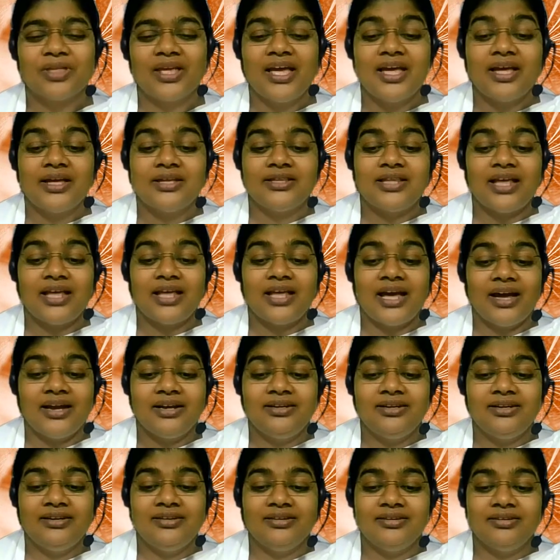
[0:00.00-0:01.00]
that
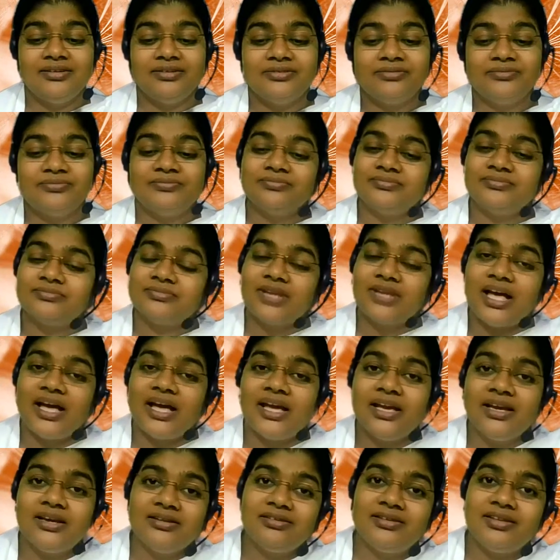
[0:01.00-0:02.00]
I could
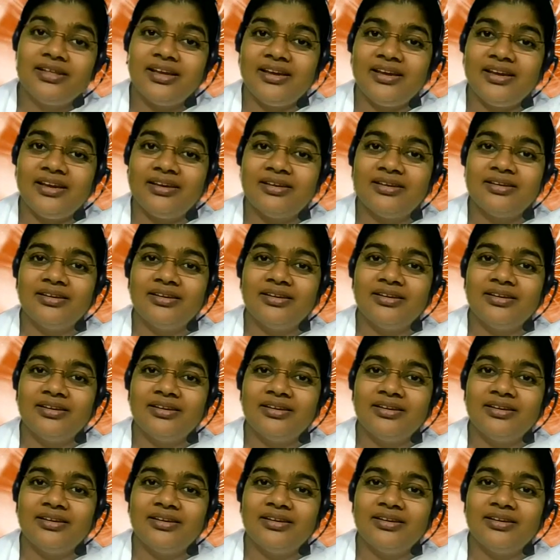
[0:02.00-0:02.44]
think,